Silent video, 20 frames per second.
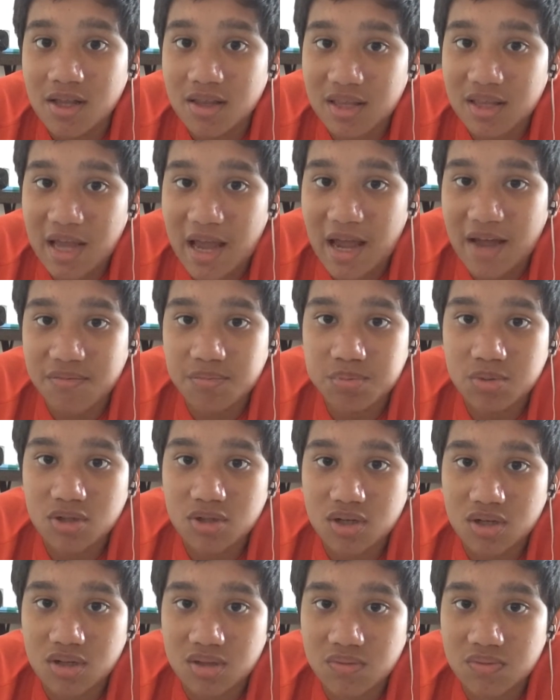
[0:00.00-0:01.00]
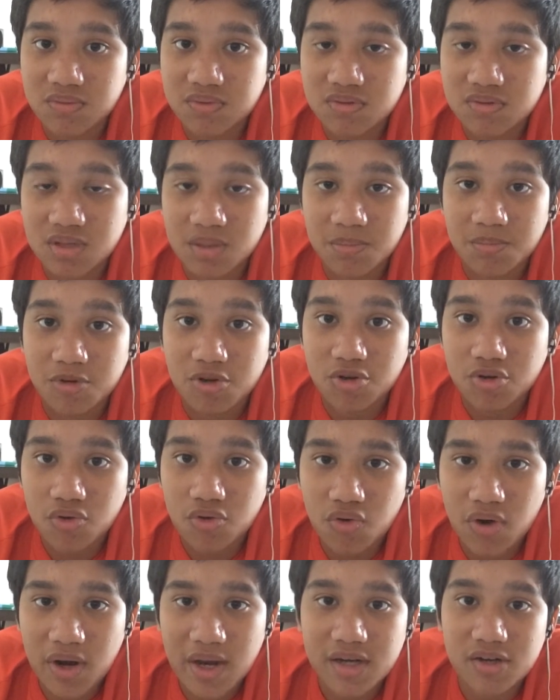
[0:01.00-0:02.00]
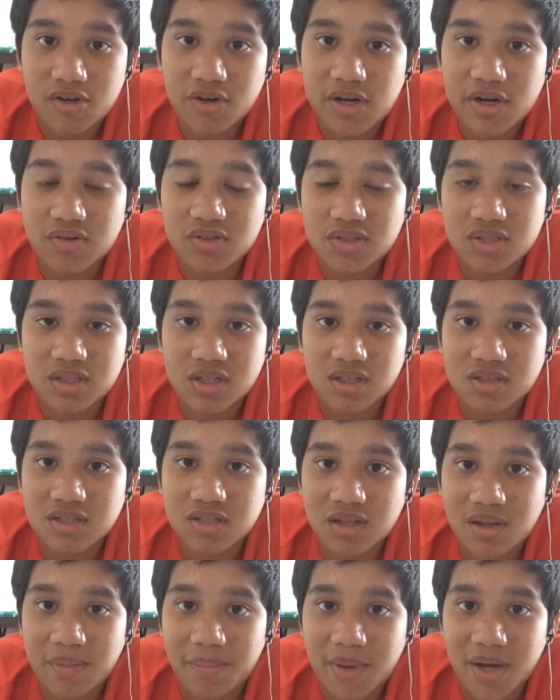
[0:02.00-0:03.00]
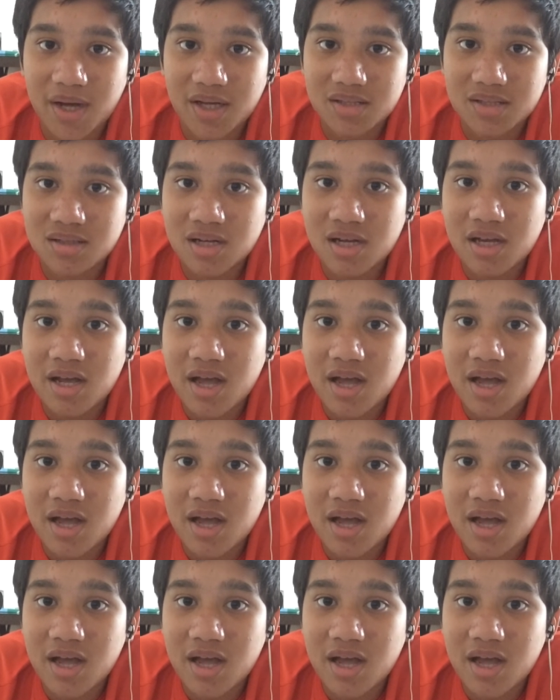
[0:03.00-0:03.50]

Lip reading: They have pulled off some great results in the past,